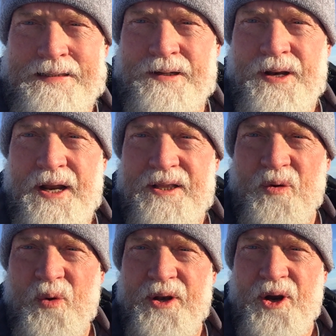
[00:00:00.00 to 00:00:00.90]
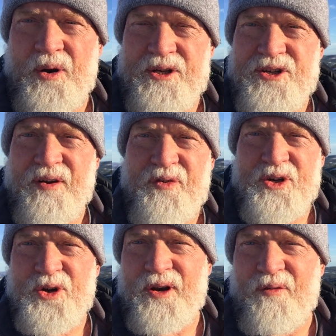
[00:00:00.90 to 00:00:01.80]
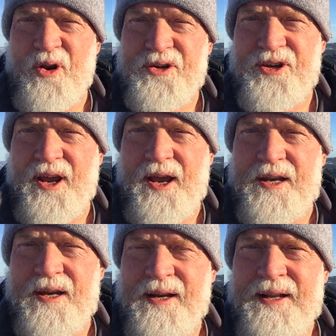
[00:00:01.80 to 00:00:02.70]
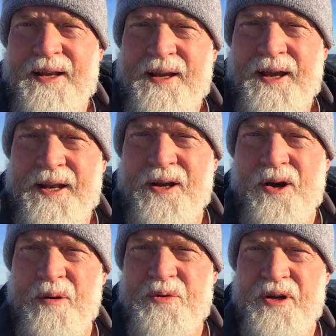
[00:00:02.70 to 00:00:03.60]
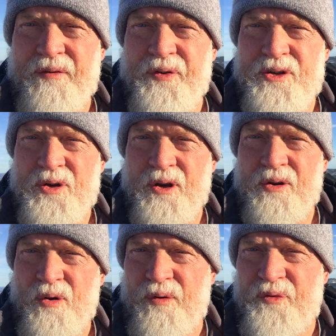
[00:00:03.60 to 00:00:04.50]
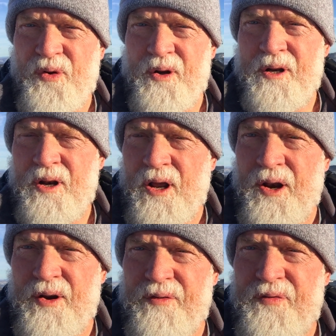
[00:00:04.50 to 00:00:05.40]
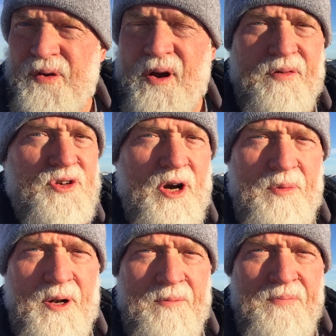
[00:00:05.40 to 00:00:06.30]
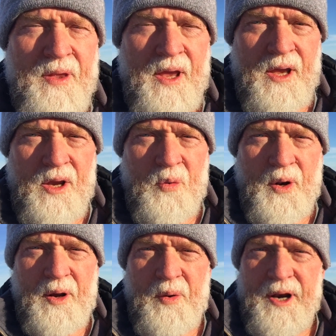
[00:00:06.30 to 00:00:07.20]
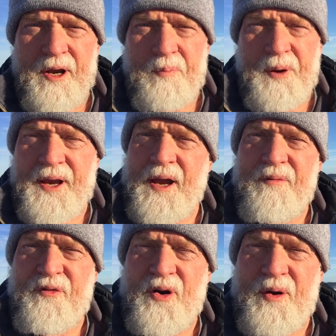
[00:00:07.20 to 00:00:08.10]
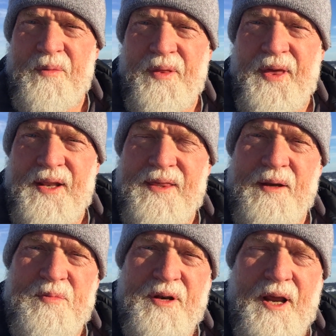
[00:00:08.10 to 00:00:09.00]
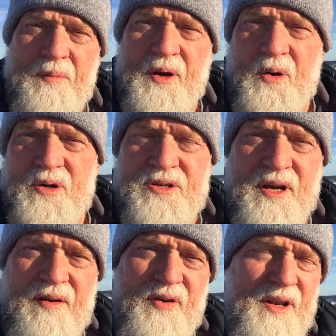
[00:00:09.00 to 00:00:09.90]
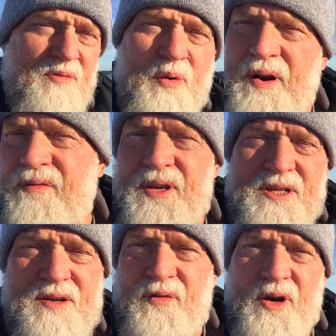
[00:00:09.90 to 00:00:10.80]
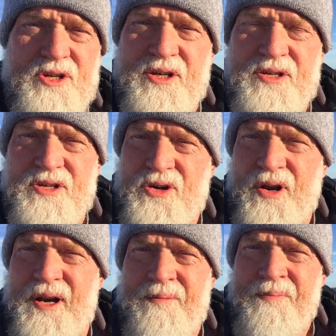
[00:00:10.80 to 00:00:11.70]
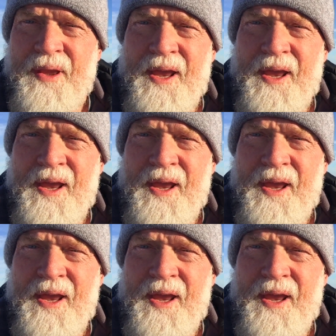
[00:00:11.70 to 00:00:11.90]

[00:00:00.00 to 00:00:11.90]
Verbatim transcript: Looking out the window at stuff he shouldn't have looked at, and he got himself into an awful lot of, of trouble. Well, I want to pick up from that theme today because every one of these devotions has got an